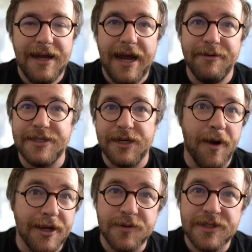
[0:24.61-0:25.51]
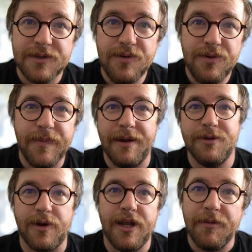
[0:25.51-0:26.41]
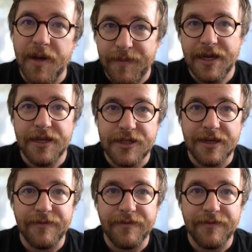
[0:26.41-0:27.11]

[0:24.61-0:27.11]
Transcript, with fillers: I was in graduate school, I was working on my PhD